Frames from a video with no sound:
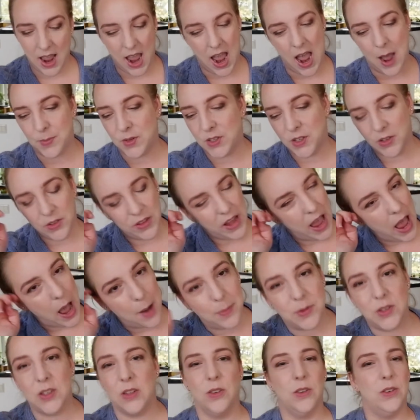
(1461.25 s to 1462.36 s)
Absolute,
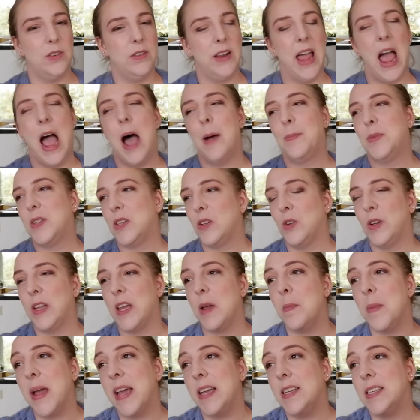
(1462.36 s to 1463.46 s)
absolute,
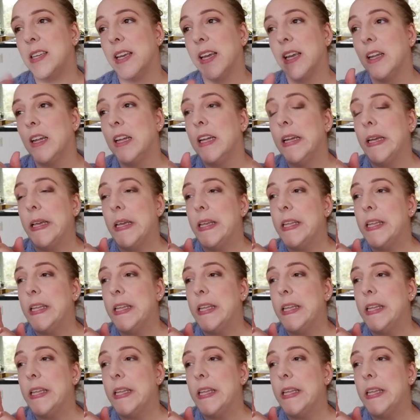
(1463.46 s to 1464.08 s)
absolutely amazing.